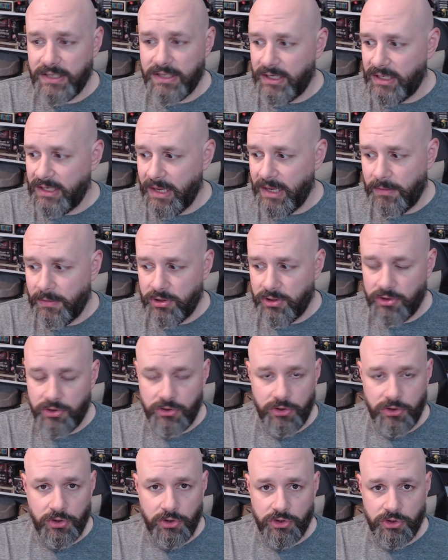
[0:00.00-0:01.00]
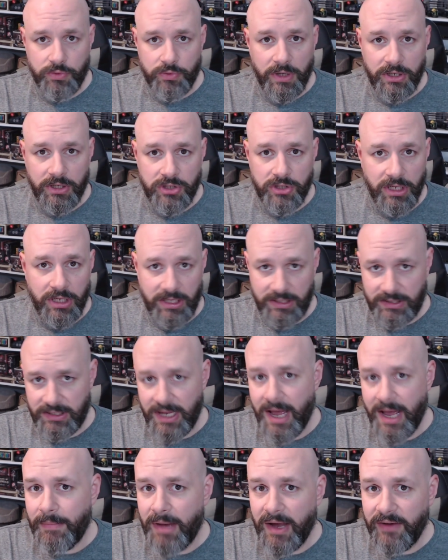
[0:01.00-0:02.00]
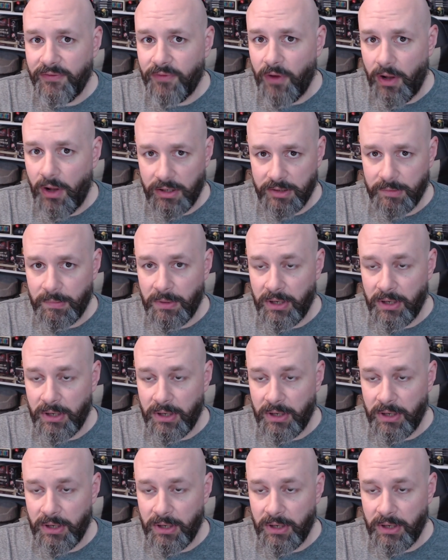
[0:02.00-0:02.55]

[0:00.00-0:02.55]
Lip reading: and it damages your Switch, it is not my fault.